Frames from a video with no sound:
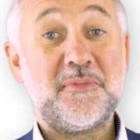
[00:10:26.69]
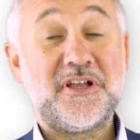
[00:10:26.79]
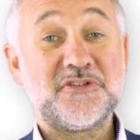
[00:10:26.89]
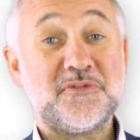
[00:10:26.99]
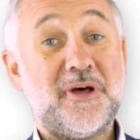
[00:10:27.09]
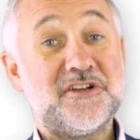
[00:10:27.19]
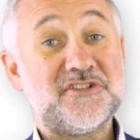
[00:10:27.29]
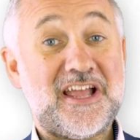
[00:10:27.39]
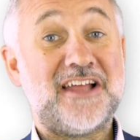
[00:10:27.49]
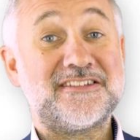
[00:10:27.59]
because we managed
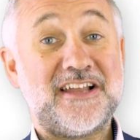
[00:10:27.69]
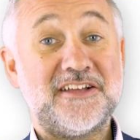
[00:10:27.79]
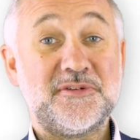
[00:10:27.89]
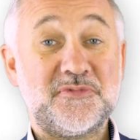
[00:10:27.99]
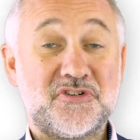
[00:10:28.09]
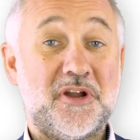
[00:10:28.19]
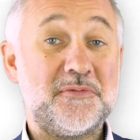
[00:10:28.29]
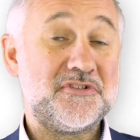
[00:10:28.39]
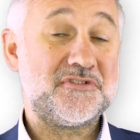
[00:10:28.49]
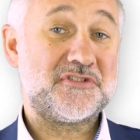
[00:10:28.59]
to cancel our
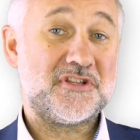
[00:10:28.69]
subscriptions